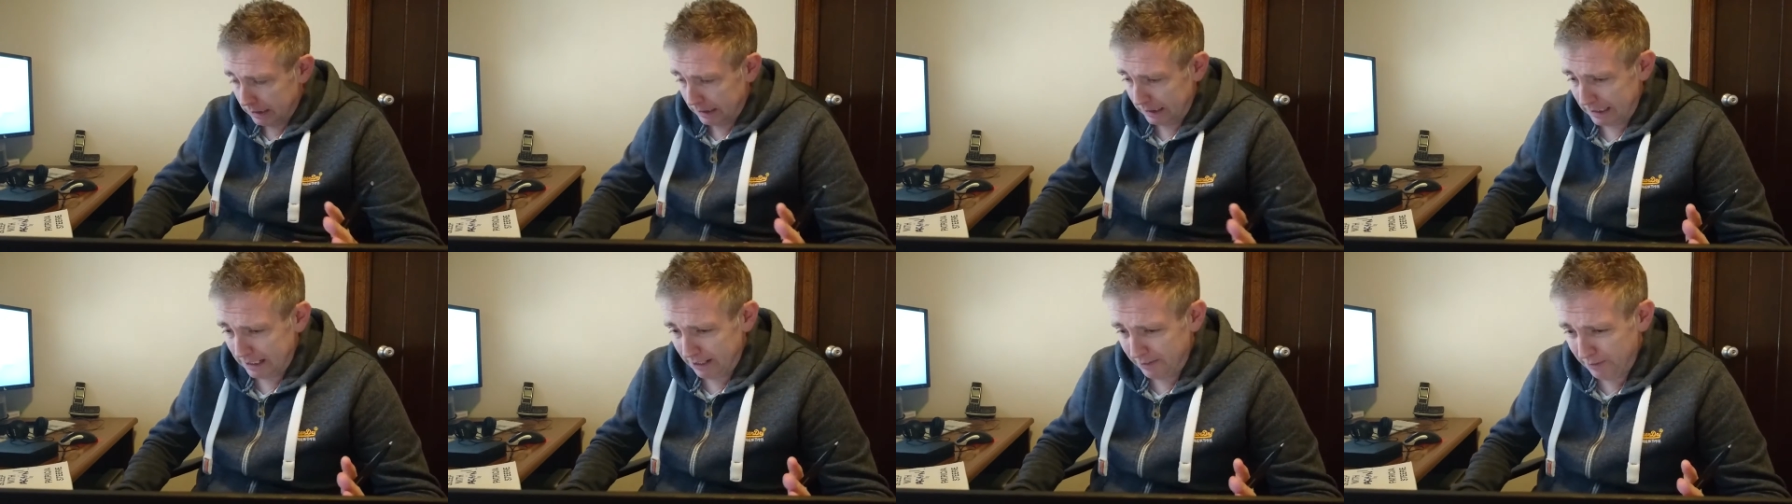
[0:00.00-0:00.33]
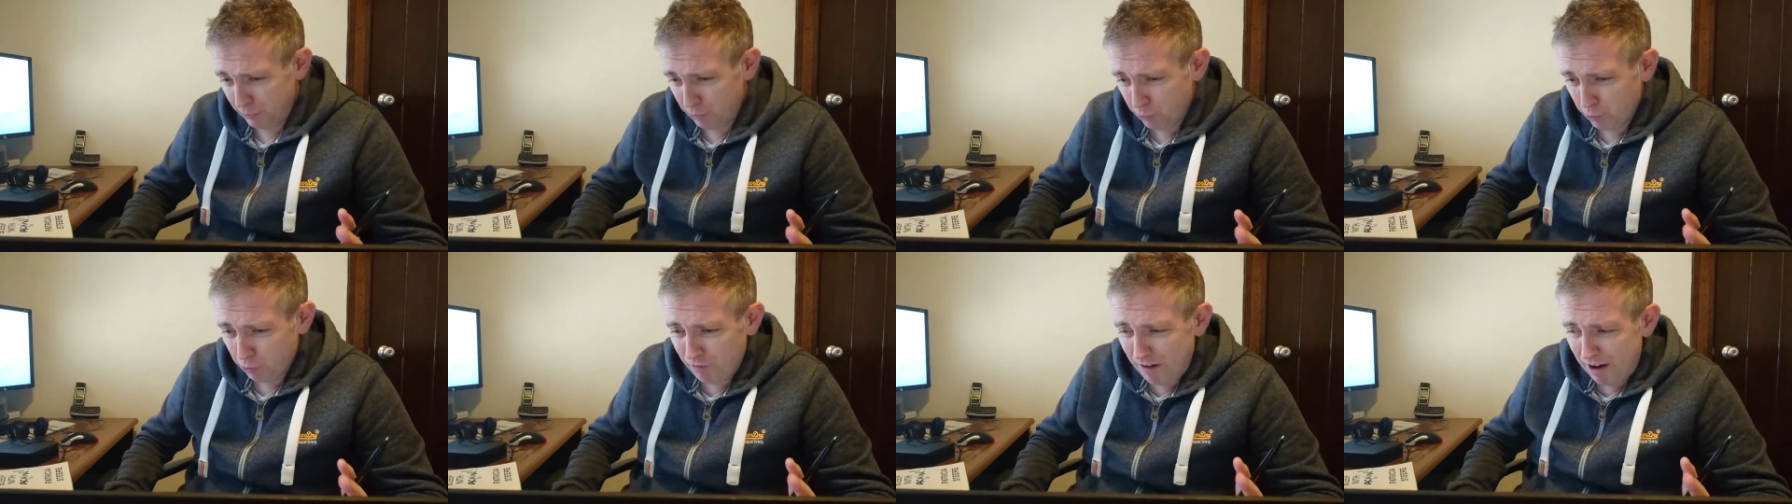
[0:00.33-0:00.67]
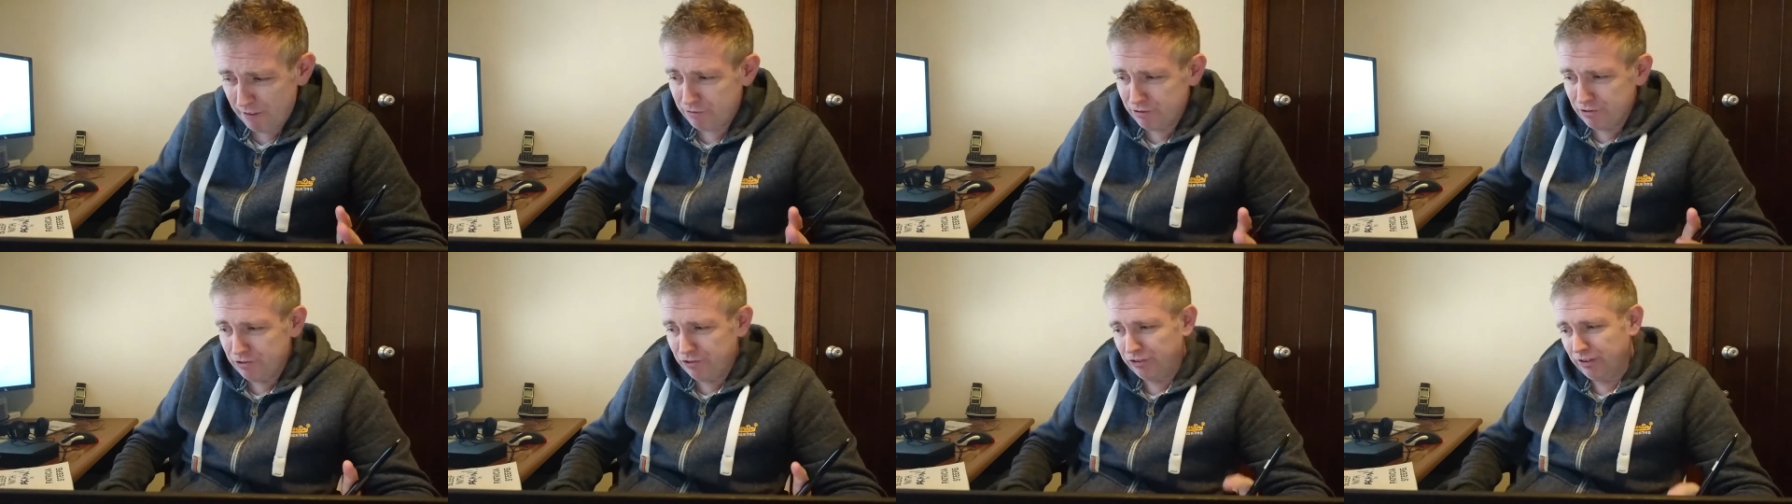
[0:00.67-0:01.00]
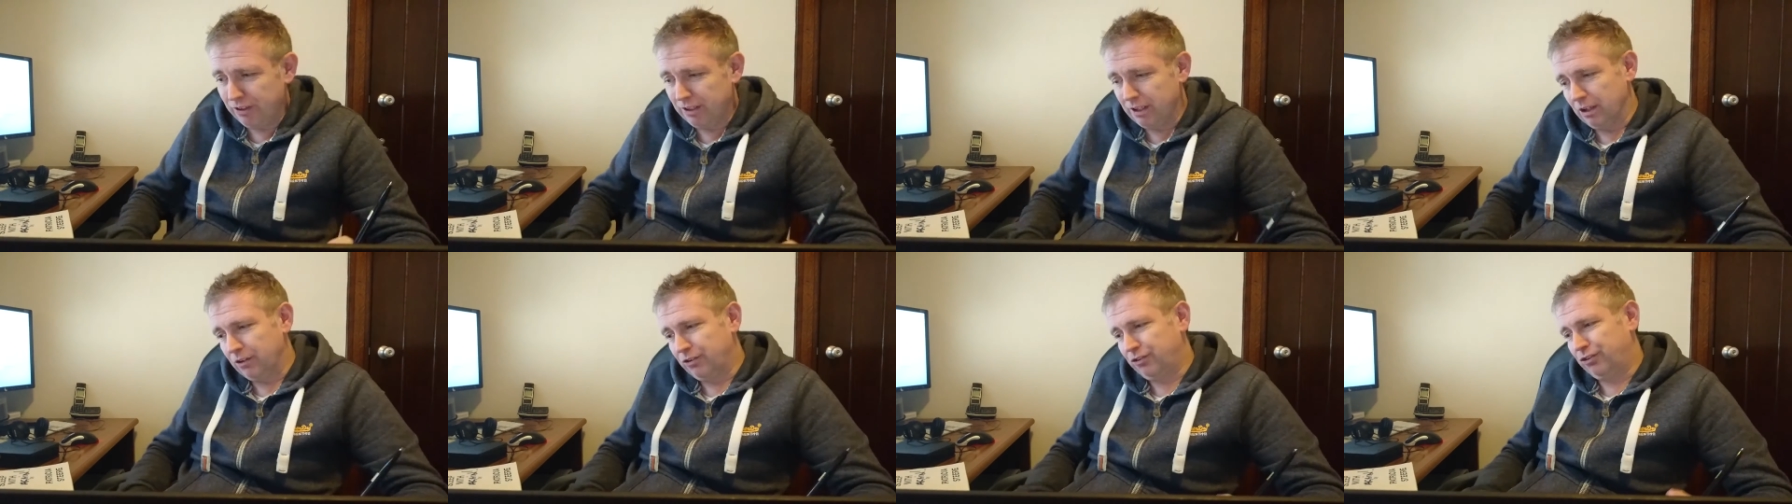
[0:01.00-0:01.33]
Uh, they were
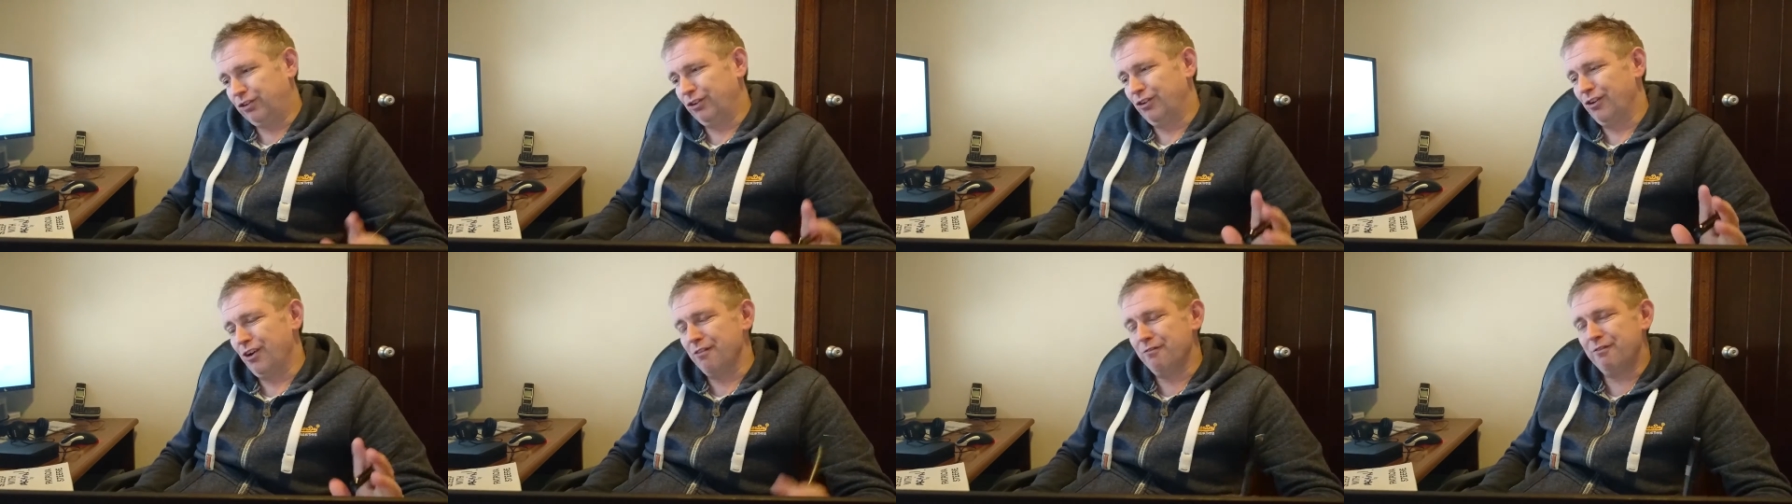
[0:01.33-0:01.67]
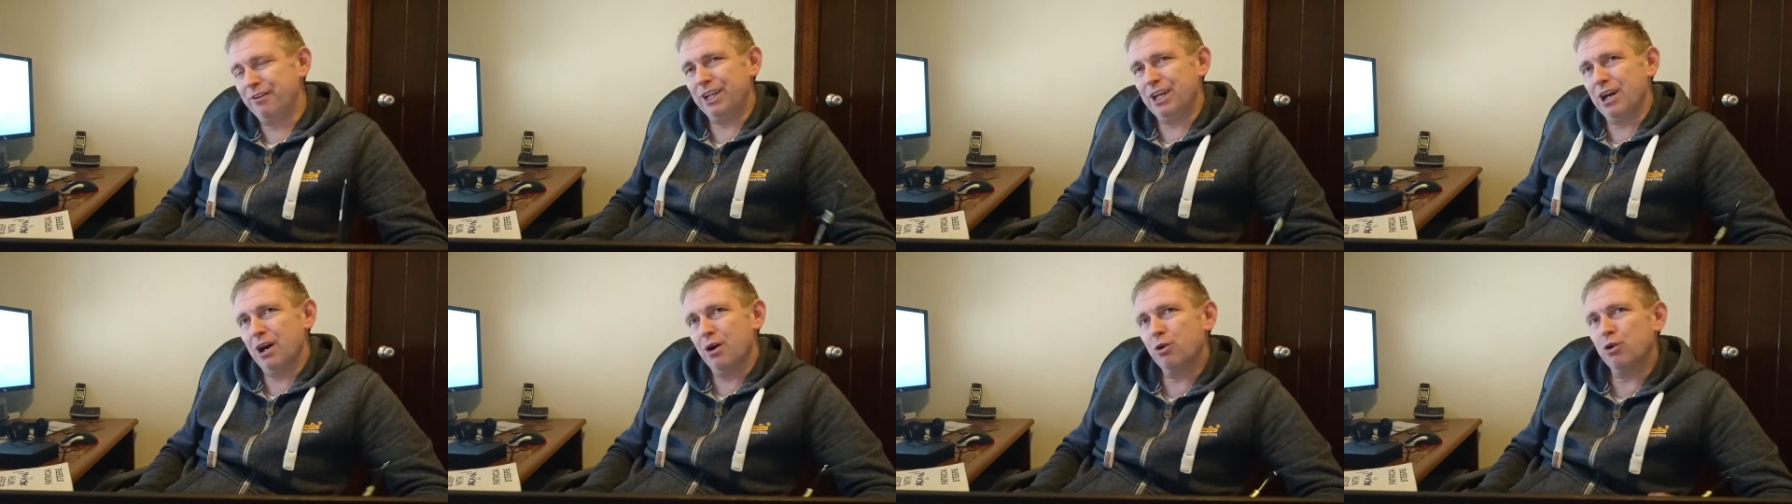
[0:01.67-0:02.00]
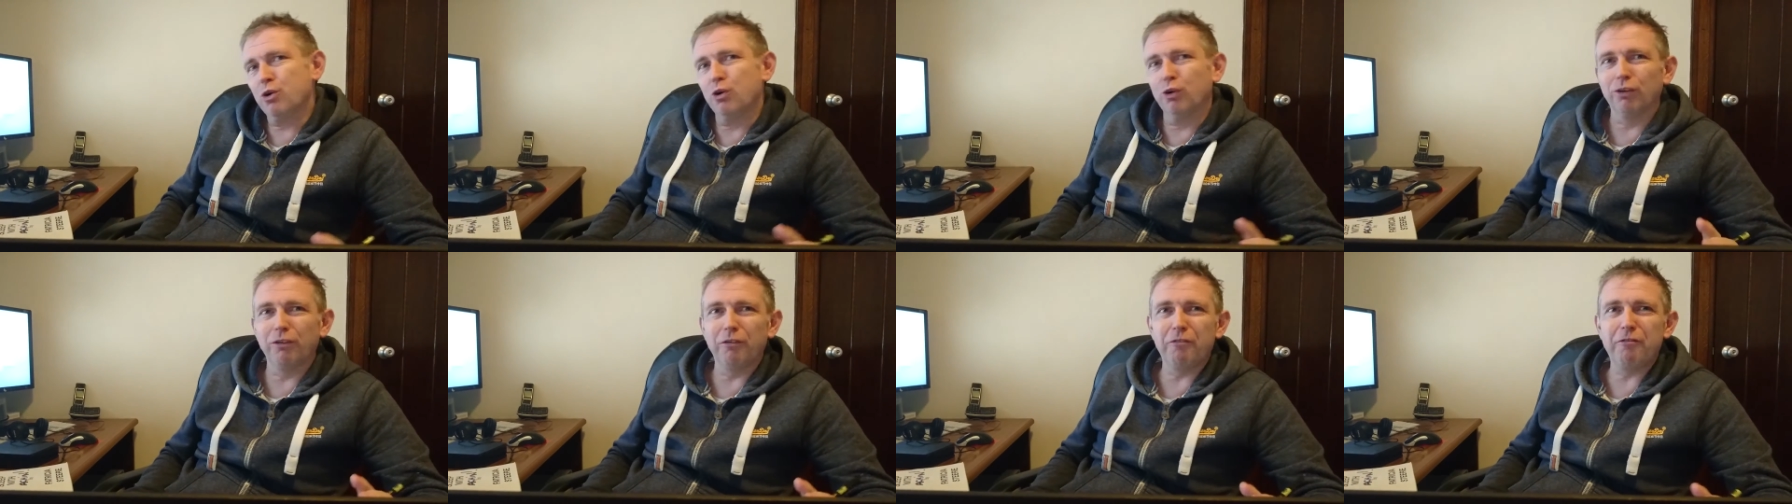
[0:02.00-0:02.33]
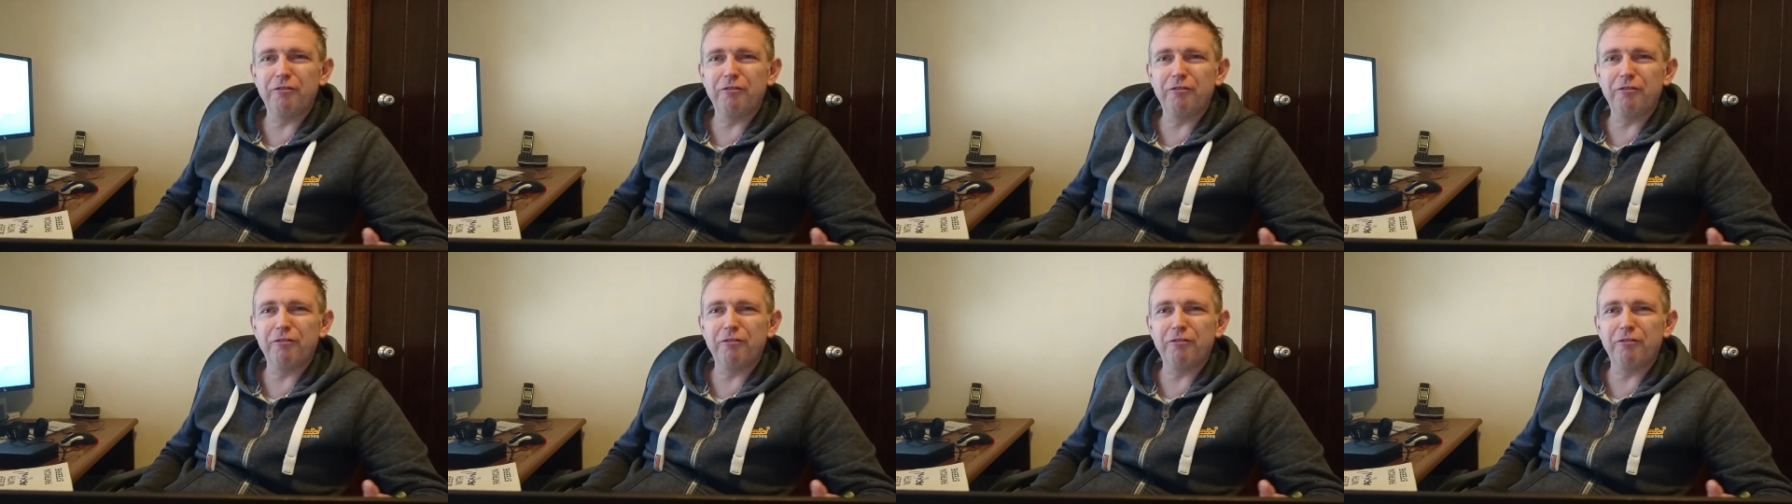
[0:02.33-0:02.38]
referencing a certain video called